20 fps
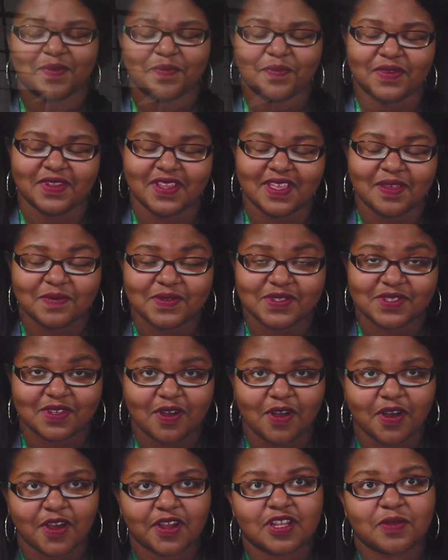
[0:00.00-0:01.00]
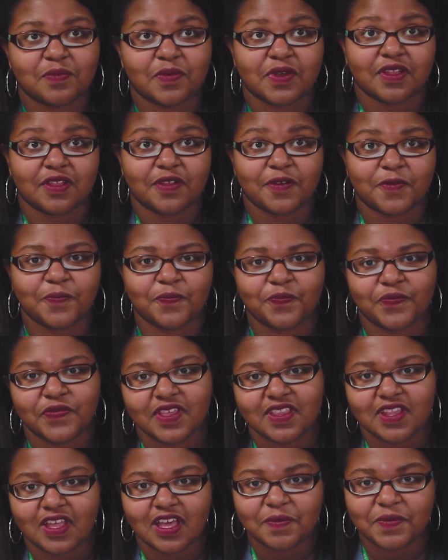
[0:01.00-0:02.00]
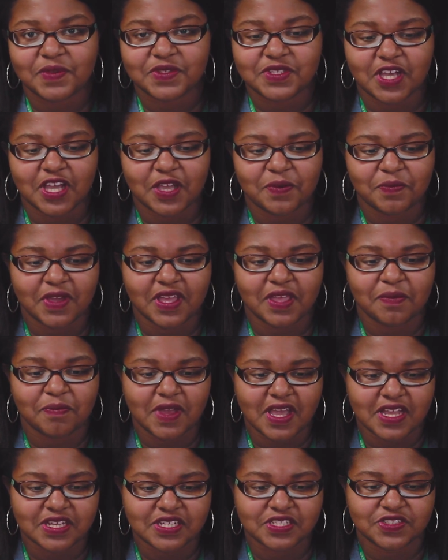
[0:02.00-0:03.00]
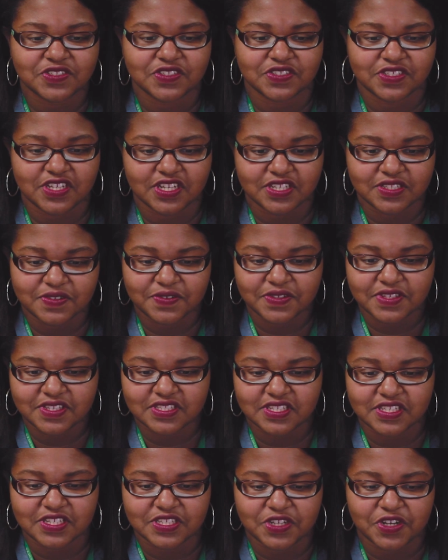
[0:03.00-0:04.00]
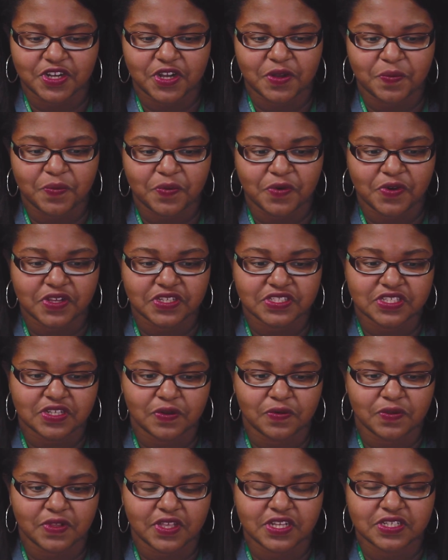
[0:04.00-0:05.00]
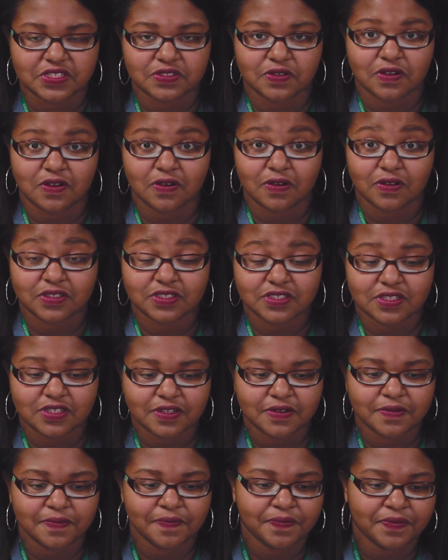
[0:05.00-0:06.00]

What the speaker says: My name is Sahari DeBello, and I'll be talking about imagined trajectories and turning points in relational culture.